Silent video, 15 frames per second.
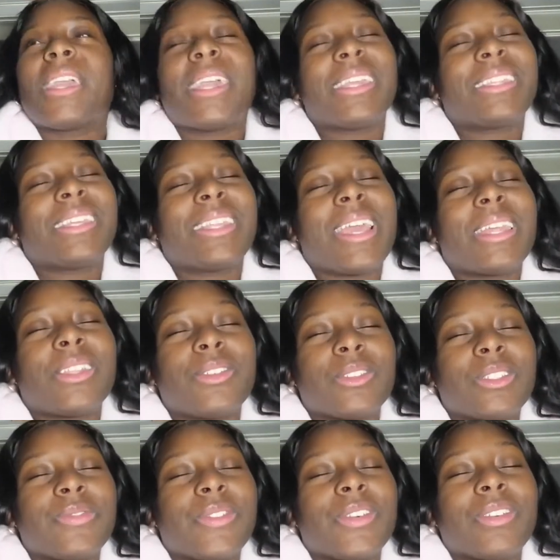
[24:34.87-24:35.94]
And then that
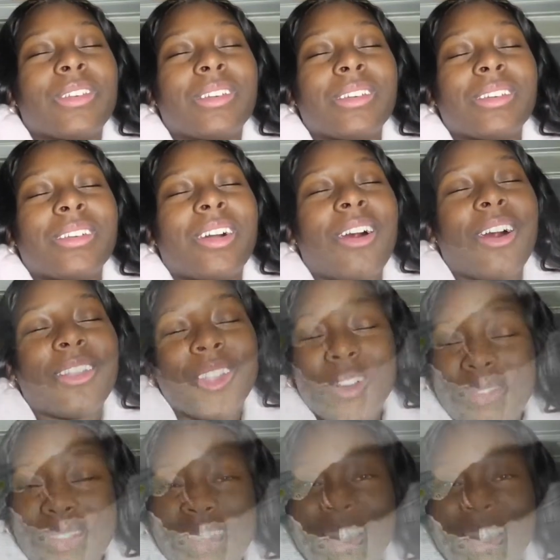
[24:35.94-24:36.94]
dose felt good all over